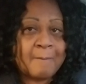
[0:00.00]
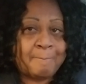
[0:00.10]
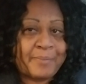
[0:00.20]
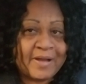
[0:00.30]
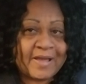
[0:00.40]

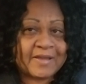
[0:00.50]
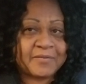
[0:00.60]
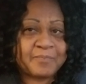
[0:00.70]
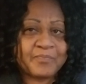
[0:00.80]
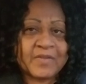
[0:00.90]
But
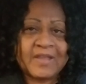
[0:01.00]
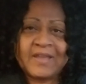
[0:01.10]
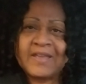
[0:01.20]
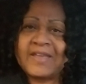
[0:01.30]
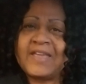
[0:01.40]

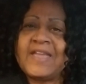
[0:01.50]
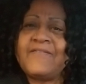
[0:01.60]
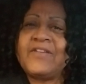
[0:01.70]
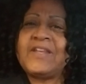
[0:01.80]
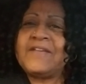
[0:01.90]

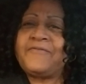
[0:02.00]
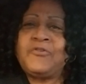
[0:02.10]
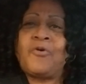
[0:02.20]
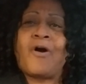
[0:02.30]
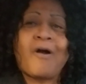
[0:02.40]
even if
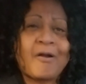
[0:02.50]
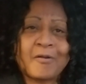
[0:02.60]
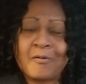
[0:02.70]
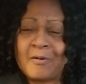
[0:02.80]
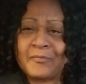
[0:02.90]
you are
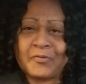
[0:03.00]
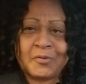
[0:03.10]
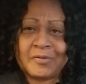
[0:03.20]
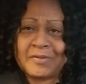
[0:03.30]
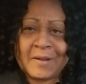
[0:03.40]
going
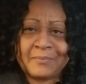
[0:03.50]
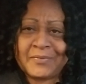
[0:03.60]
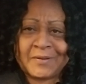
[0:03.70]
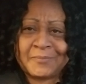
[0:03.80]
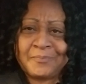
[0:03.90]
through
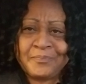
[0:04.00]
something,